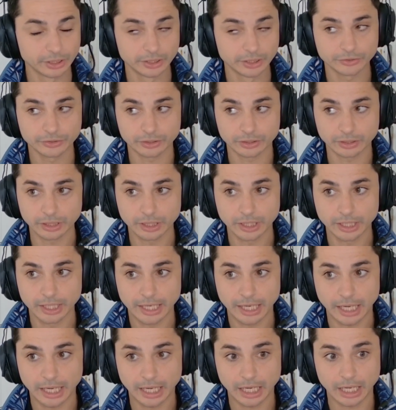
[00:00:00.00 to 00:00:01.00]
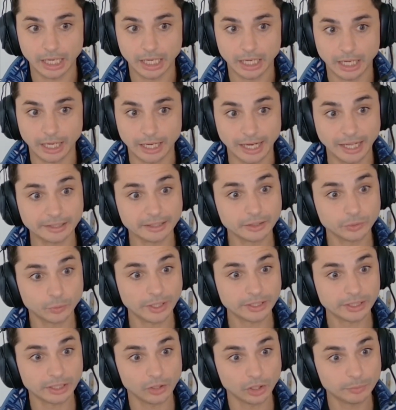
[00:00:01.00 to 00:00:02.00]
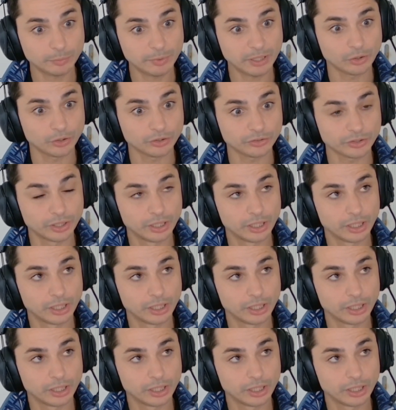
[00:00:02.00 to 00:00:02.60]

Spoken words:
So I liked it quite a lot, because